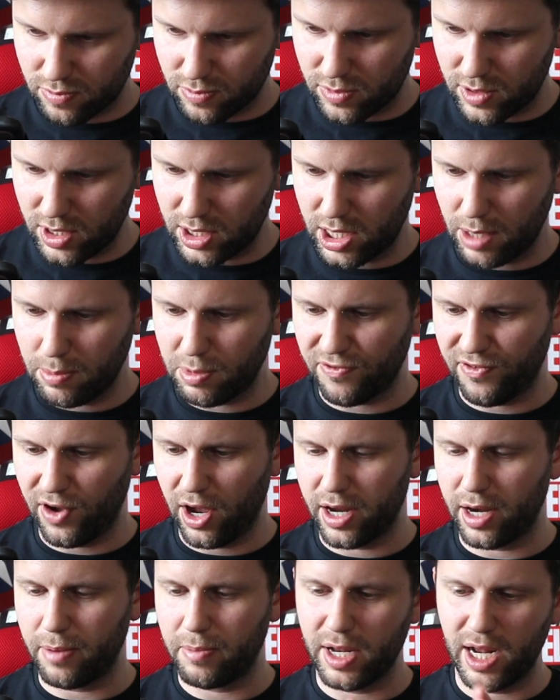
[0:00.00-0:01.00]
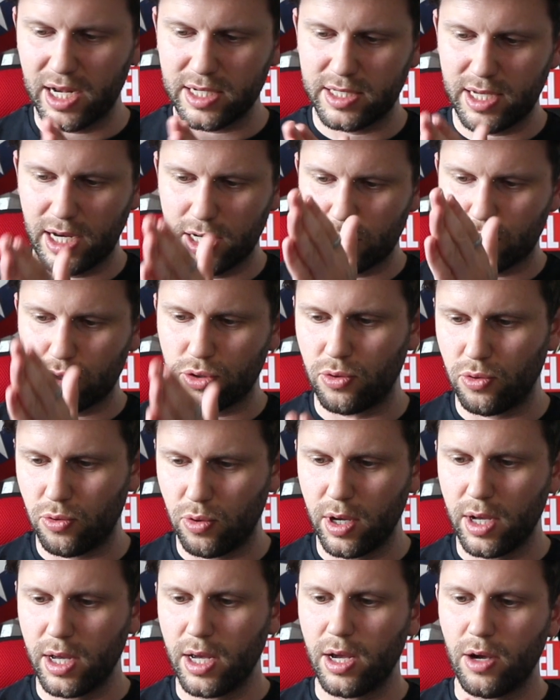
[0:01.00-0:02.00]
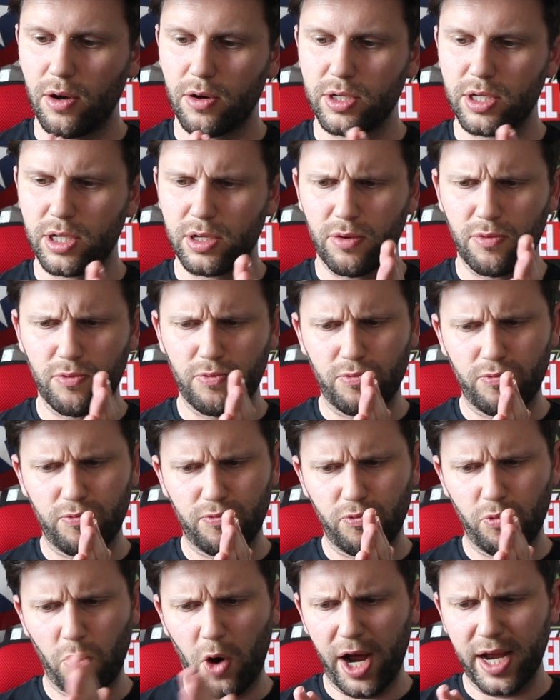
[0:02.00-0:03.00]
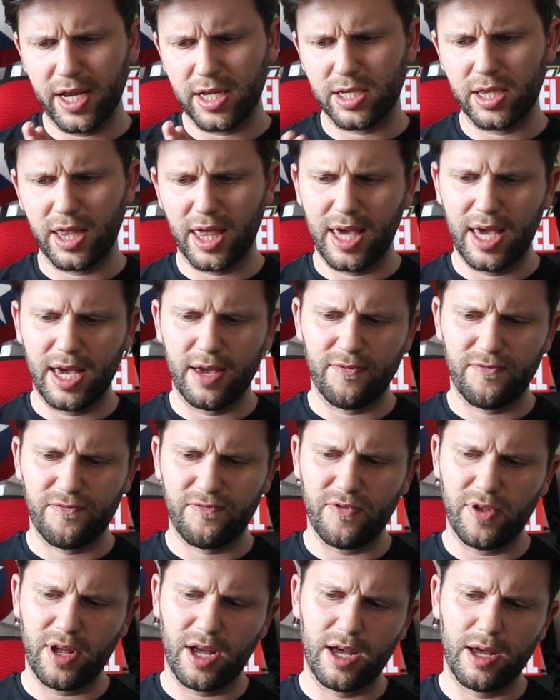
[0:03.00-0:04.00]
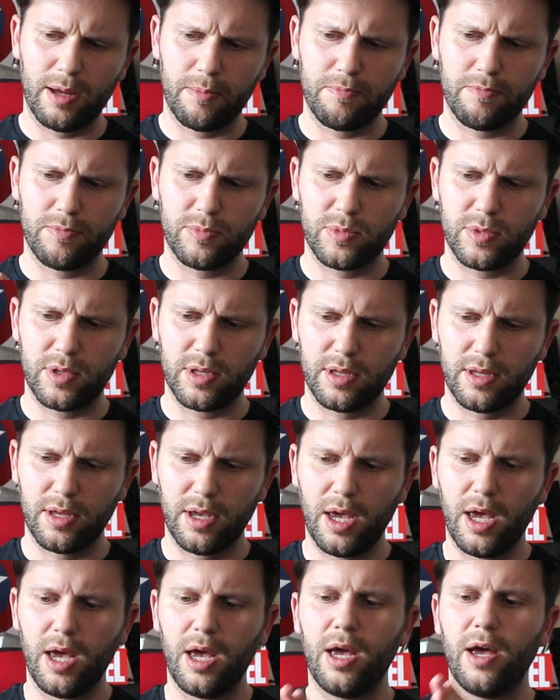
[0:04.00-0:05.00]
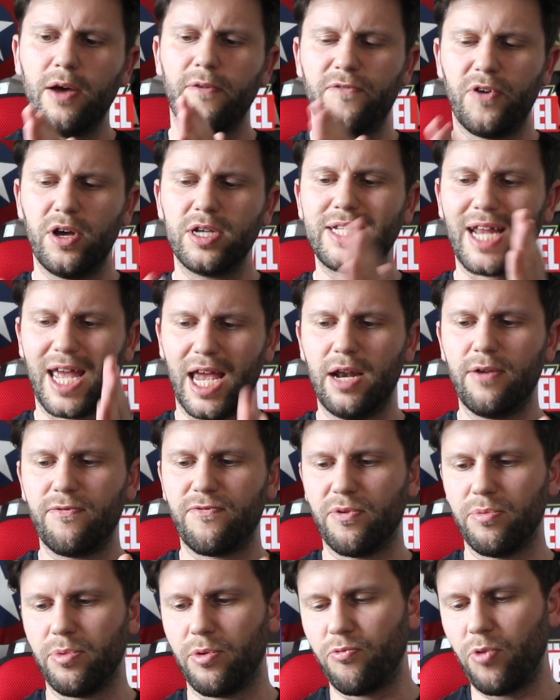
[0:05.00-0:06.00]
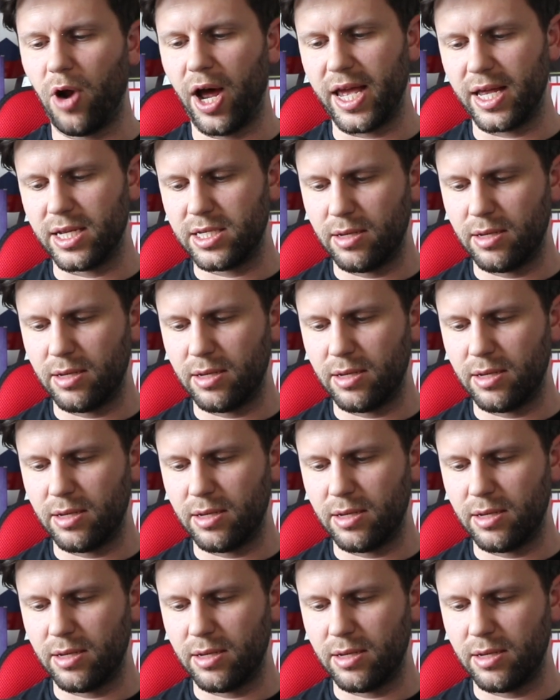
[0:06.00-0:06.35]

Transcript: this seems fine. I mean that's central to the right. The um, first in from the right